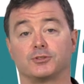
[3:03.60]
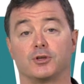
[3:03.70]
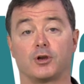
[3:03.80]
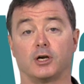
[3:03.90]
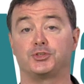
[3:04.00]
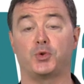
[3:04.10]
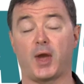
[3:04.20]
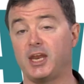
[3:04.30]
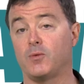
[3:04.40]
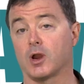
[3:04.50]
could cost you
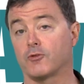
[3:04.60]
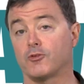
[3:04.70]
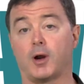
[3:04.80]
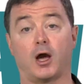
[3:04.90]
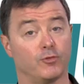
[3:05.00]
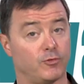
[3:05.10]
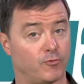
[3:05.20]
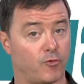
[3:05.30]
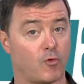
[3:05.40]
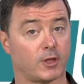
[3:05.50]
anywhere from
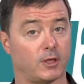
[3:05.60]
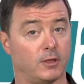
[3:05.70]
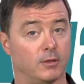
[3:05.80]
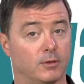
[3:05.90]
$140